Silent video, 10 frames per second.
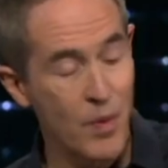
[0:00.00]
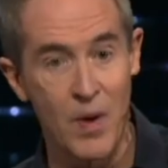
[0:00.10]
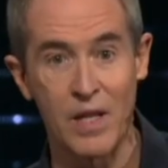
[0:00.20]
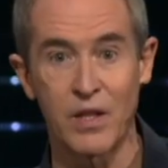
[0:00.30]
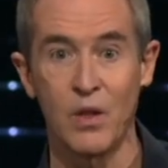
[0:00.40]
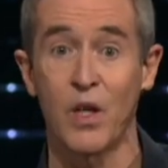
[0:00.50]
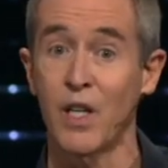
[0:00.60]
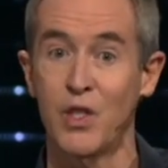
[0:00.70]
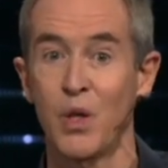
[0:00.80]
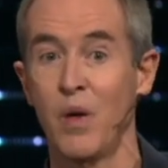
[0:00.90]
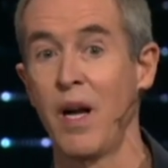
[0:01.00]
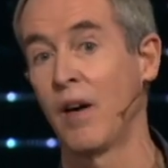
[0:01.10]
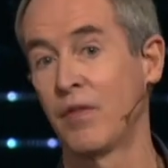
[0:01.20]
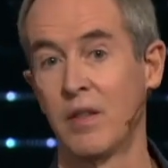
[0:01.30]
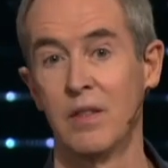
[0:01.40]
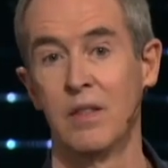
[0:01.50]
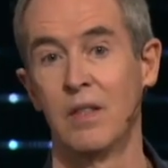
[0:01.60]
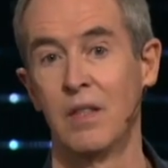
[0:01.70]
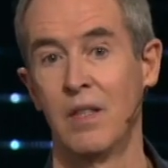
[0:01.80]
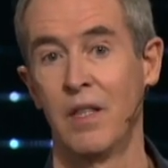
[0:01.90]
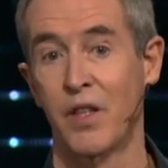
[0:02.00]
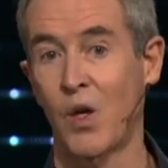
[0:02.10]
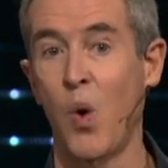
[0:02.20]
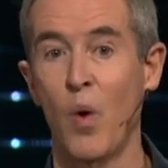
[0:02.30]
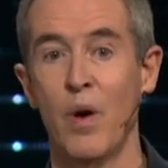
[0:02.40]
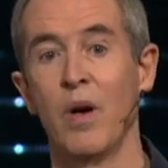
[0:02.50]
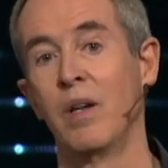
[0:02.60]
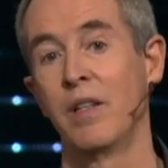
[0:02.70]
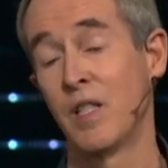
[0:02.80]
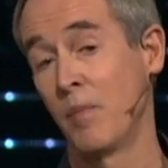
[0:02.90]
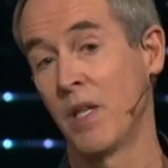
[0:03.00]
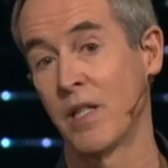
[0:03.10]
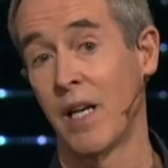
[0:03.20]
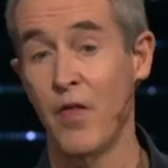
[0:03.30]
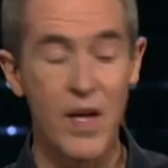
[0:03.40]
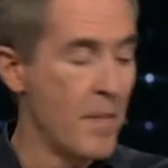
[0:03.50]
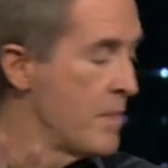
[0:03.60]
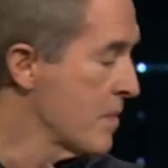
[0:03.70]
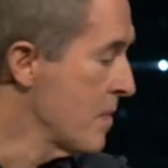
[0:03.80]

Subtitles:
around to look, and sure enough, the corner is missing. And then